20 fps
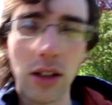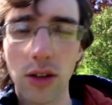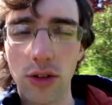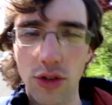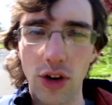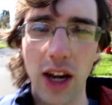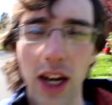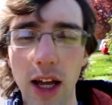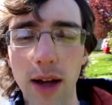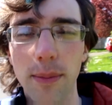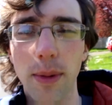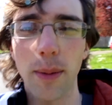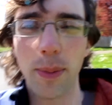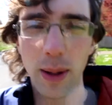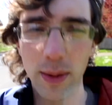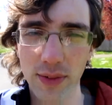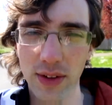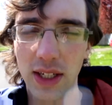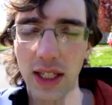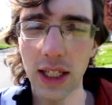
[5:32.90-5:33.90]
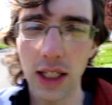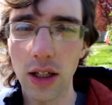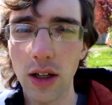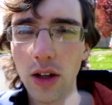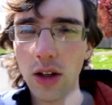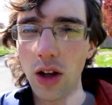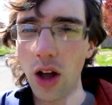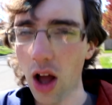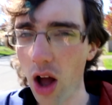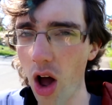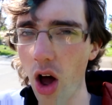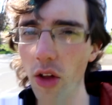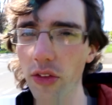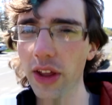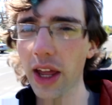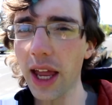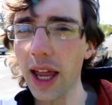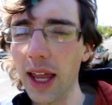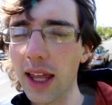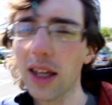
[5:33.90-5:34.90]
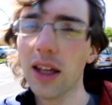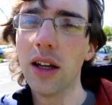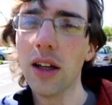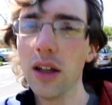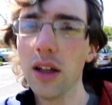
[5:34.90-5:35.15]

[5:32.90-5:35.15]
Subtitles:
straight up epiphany all day.